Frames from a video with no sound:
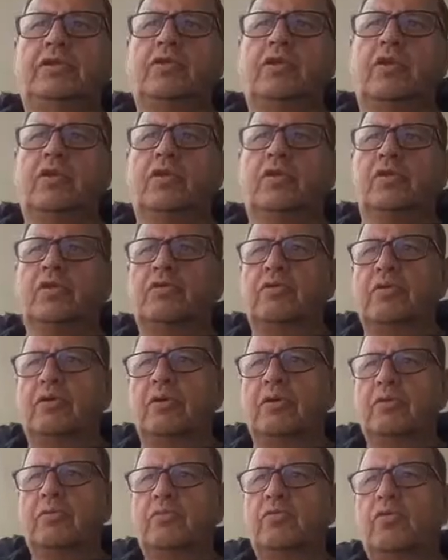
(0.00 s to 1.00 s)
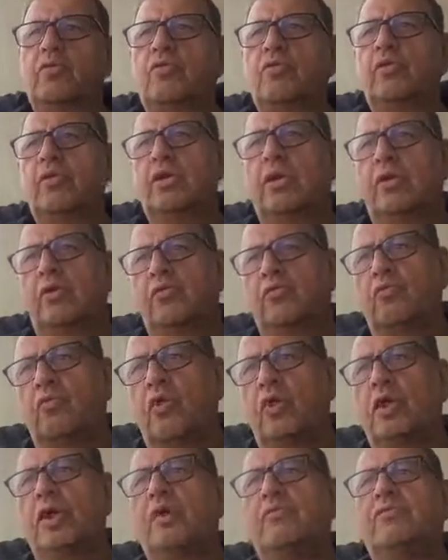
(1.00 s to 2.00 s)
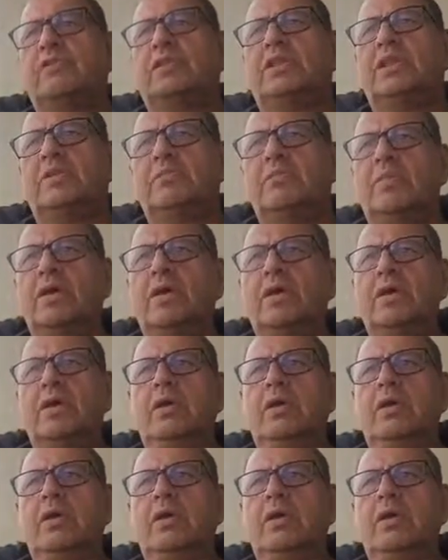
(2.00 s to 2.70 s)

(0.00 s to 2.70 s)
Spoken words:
you are on a moving or walking with him,